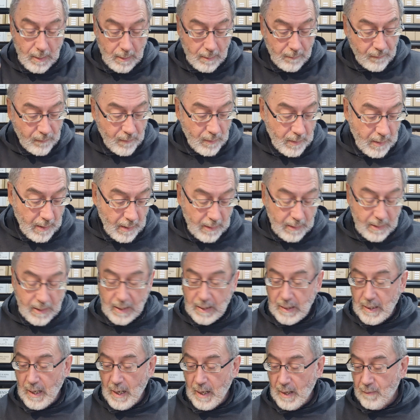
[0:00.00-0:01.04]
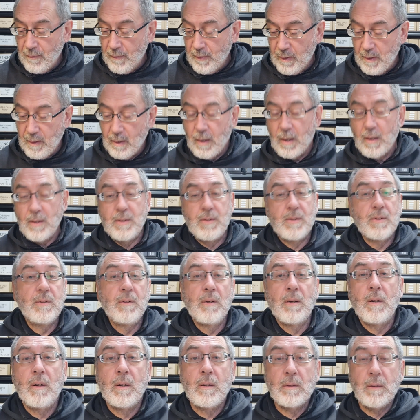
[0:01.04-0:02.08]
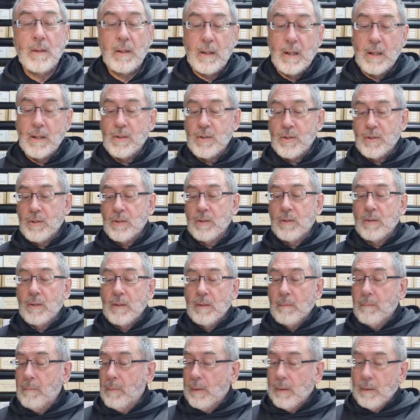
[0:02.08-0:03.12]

If you get a kick out of it, I do not hold it against you.